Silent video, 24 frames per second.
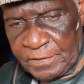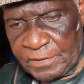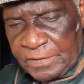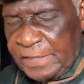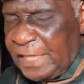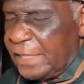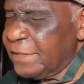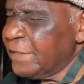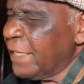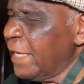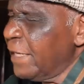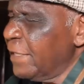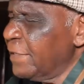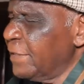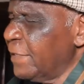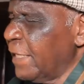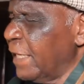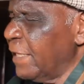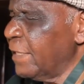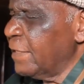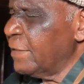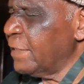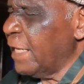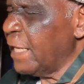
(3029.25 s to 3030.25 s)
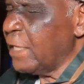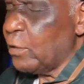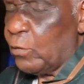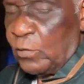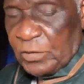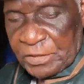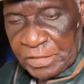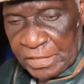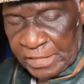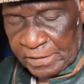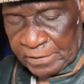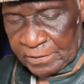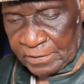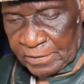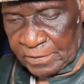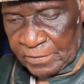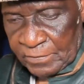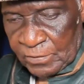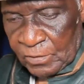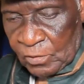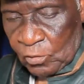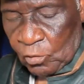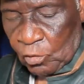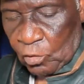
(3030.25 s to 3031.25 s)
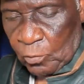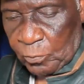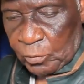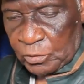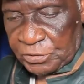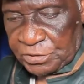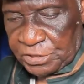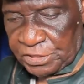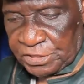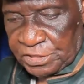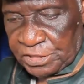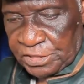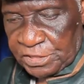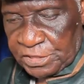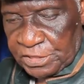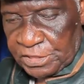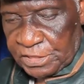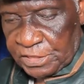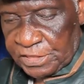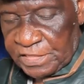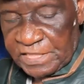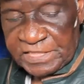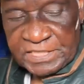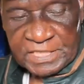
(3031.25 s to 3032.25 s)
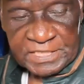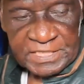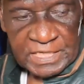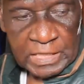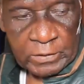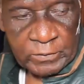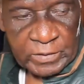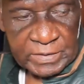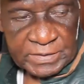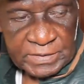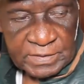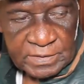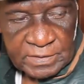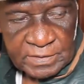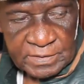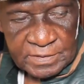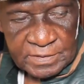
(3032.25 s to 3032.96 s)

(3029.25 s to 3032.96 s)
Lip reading: Nile Hotel, opposite Cresta Towers,